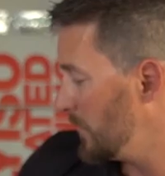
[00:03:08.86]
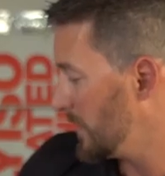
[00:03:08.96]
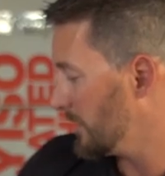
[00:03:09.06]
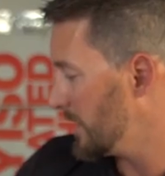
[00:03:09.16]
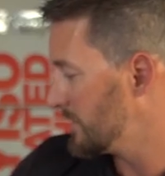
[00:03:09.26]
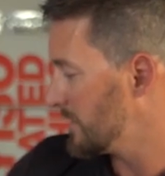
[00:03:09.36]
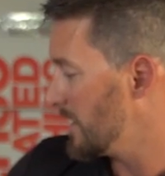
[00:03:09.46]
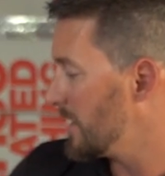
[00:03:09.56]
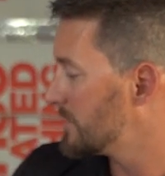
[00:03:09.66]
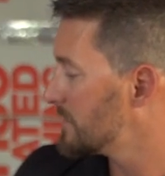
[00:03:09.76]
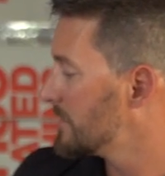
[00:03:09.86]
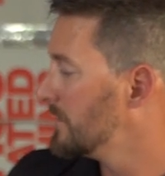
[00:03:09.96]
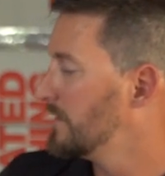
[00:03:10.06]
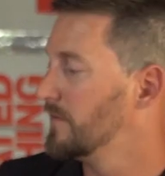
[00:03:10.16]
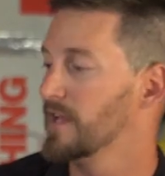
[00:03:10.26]
We can link to this.
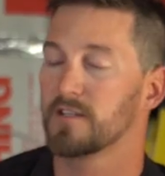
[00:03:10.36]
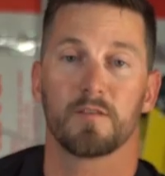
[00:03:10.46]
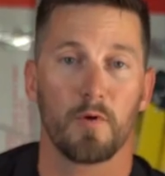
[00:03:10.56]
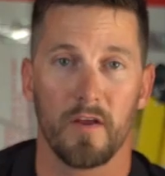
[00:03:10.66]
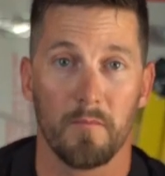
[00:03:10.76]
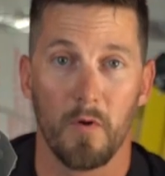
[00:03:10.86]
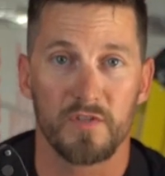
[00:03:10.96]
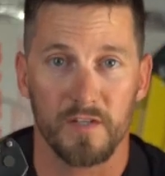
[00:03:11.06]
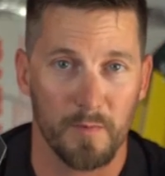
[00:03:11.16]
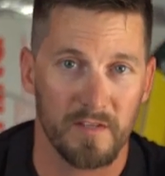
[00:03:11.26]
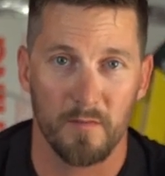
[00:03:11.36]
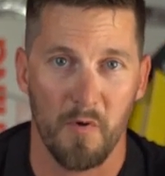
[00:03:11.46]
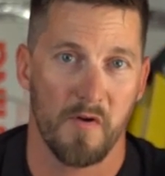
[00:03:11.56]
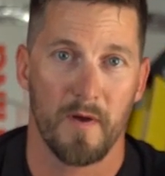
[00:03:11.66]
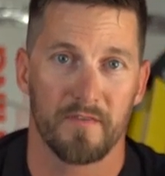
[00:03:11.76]
This is probably the most expensive
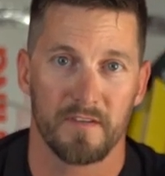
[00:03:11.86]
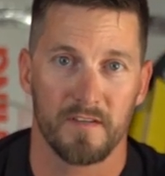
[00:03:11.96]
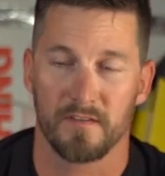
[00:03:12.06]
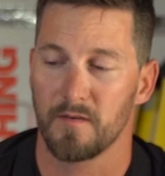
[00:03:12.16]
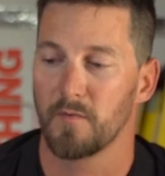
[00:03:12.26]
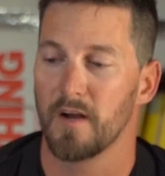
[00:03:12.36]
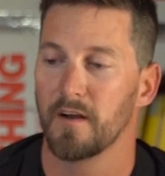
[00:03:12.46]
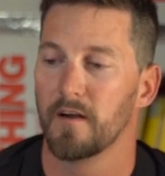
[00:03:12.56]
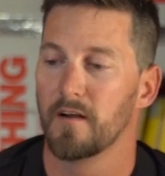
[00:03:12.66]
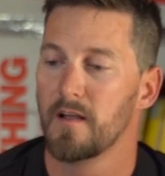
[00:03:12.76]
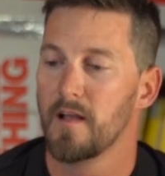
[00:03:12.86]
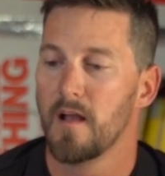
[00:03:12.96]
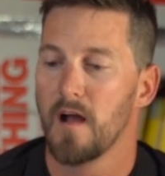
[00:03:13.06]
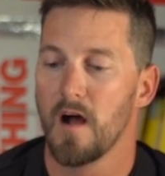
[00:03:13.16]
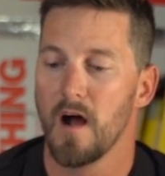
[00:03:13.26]
part about this system right here.
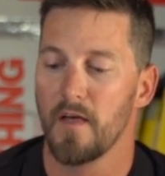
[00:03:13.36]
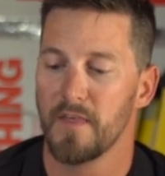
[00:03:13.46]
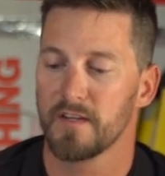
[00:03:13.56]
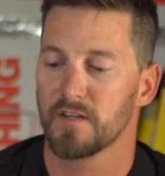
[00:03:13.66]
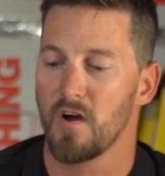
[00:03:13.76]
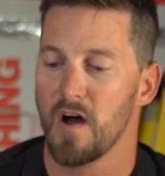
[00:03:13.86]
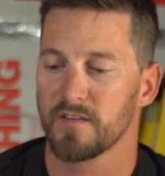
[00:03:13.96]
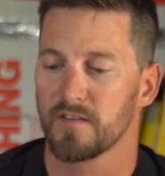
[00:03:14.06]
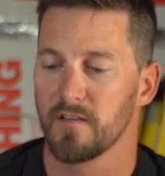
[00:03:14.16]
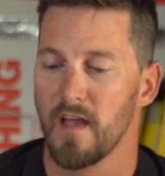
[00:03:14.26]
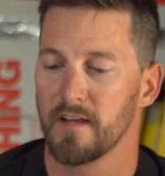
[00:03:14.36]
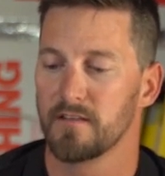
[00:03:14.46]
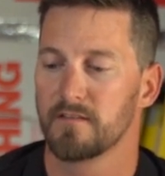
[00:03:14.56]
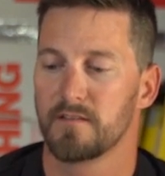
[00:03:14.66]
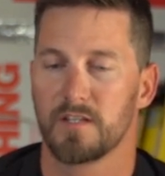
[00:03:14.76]
This costs like
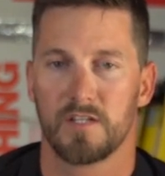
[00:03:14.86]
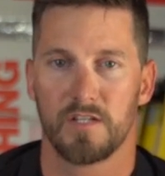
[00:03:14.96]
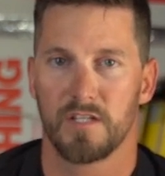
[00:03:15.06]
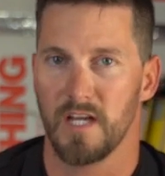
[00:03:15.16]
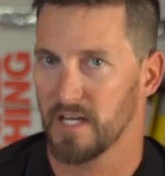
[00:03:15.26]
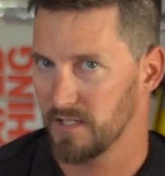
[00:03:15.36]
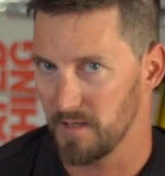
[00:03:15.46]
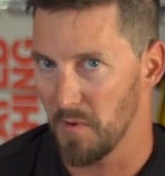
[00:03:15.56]
60